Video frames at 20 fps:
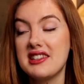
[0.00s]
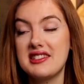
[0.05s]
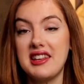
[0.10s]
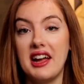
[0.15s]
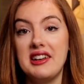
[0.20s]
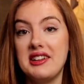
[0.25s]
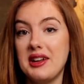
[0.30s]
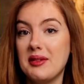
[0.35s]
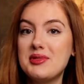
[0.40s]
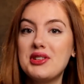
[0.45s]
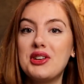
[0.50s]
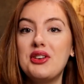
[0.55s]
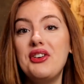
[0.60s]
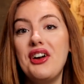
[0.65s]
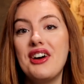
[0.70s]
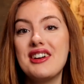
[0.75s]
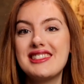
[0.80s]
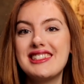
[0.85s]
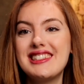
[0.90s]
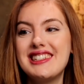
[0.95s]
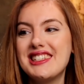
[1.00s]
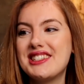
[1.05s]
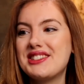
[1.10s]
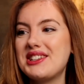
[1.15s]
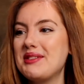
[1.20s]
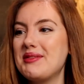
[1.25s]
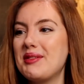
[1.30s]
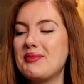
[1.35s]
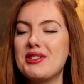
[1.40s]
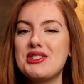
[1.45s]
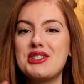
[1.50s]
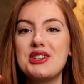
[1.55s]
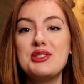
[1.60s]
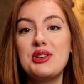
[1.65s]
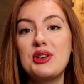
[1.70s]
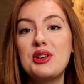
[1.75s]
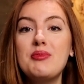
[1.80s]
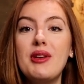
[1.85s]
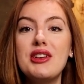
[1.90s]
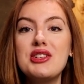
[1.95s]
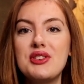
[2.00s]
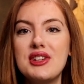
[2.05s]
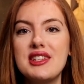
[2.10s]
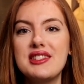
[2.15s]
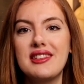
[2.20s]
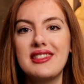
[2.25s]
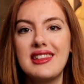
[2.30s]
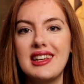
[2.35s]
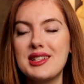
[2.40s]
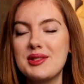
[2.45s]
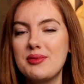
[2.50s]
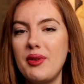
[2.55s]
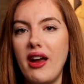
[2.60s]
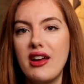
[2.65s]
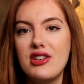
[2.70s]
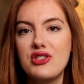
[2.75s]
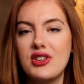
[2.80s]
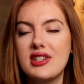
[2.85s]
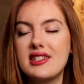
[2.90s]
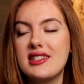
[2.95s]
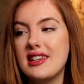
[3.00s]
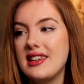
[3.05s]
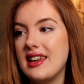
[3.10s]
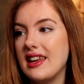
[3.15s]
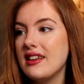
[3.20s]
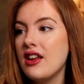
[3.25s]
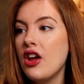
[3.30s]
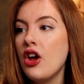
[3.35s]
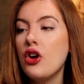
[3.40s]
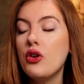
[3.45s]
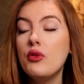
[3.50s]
signing up to CuriosityStream and watching documentaries on things we are interested in,